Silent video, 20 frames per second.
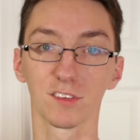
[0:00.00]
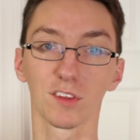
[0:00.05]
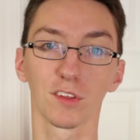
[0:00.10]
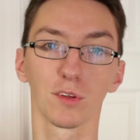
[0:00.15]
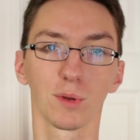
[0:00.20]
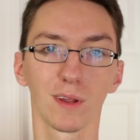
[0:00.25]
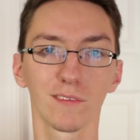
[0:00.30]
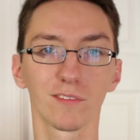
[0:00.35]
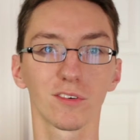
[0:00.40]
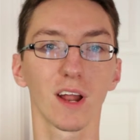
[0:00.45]
So
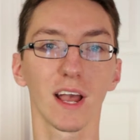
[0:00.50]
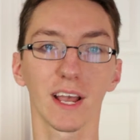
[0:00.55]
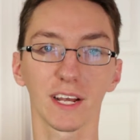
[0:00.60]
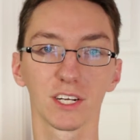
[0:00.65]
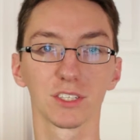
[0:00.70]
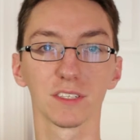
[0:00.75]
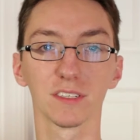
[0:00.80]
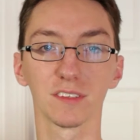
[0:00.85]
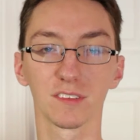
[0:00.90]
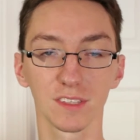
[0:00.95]
you never
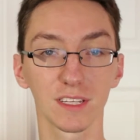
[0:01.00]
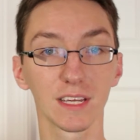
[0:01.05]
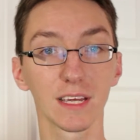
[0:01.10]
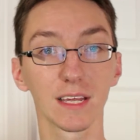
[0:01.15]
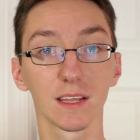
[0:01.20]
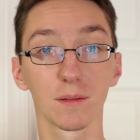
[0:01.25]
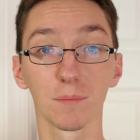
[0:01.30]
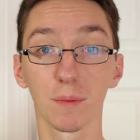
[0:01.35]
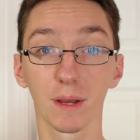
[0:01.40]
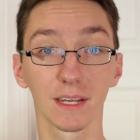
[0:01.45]
actually see
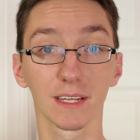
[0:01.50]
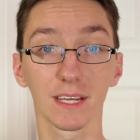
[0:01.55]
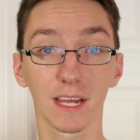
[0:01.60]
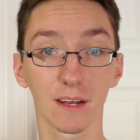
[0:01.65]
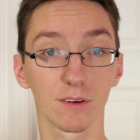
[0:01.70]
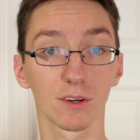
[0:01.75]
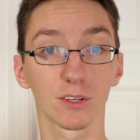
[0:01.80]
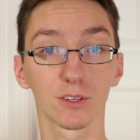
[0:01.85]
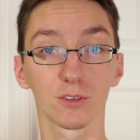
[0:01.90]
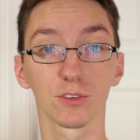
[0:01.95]
the main
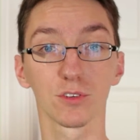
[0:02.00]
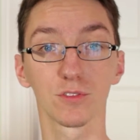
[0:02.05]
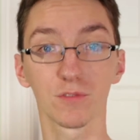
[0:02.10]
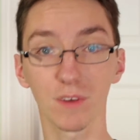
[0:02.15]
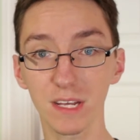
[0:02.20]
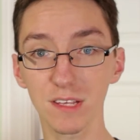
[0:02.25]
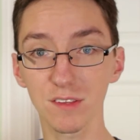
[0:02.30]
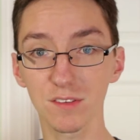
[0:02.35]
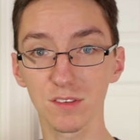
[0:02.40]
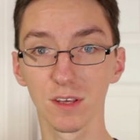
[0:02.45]
character's
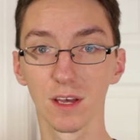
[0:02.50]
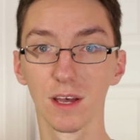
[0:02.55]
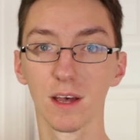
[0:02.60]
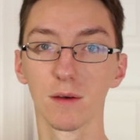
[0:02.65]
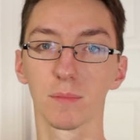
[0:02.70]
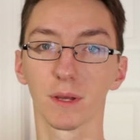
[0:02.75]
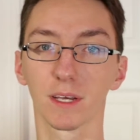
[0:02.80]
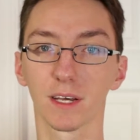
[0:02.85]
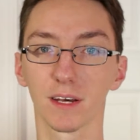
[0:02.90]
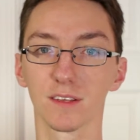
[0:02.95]
face,
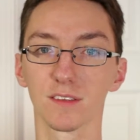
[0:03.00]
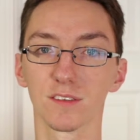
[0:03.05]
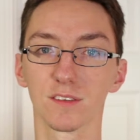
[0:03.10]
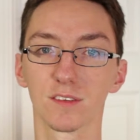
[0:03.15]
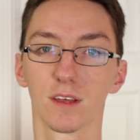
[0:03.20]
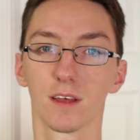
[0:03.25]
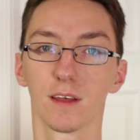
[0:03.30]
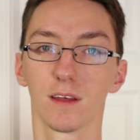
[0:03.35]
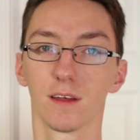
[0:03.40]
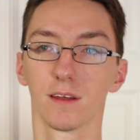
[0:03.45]

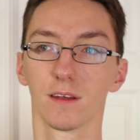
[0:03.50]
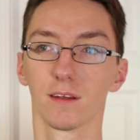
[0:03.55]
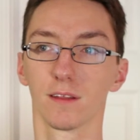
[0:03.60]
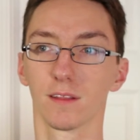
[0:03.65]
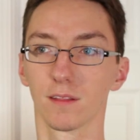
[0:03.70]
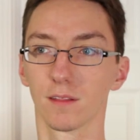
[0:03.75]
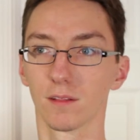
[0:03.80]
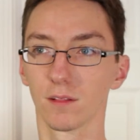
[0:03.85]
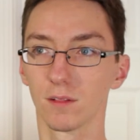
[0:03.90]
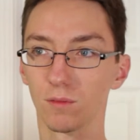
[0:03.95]
because
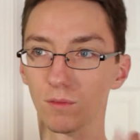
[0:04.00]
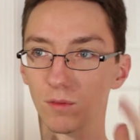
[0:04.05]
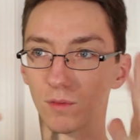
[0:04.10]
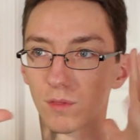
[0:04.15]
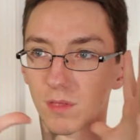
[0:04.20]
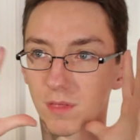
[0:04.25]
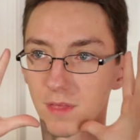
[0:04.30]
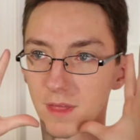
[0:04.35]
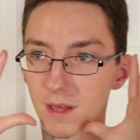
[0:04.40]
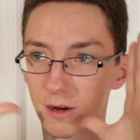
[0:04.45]

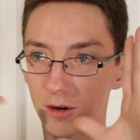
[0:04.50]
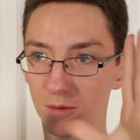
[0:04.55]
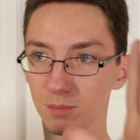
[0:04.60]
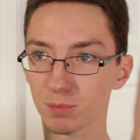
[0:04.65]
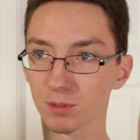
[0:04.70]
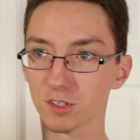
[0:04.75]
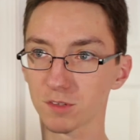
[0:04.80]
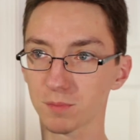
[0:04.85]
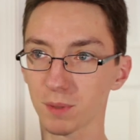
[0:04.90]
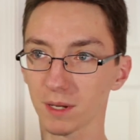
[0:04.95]
their
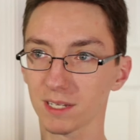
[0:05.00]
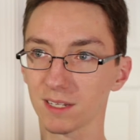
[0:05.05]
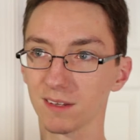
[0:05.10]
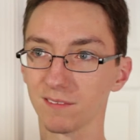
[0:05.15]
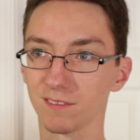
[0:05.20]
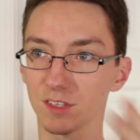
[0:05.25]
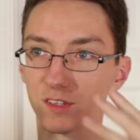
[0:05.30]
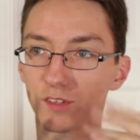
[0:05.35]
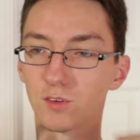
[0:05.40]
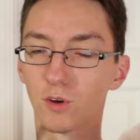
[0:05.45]

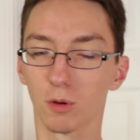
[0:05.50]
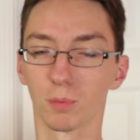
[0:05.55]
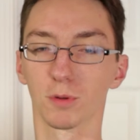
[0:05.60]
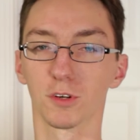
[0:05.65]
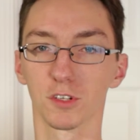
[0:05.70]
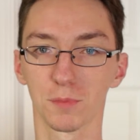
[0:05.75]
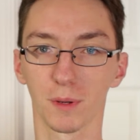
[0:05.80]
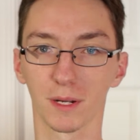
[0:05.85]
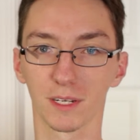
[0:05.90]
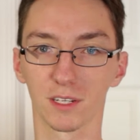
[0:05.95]
perspective is your
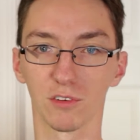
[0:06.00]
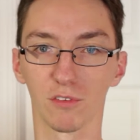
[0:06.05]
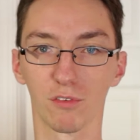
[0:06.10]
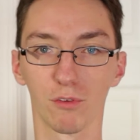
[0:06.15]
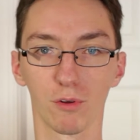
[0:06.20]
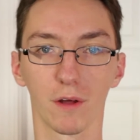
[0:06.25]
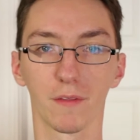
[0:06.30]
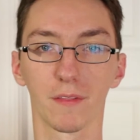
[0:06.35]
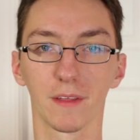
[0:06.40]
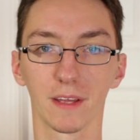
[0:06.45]
perspective
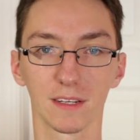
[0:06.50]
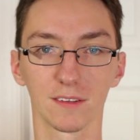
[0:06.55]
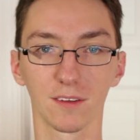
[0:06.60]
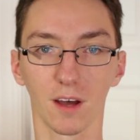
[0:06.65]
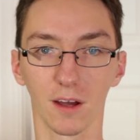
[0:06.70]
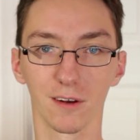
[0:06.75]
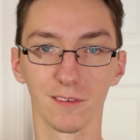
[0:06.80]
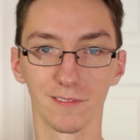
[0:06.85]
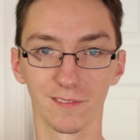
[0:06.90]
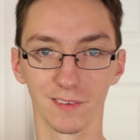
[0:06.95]
throughout the entire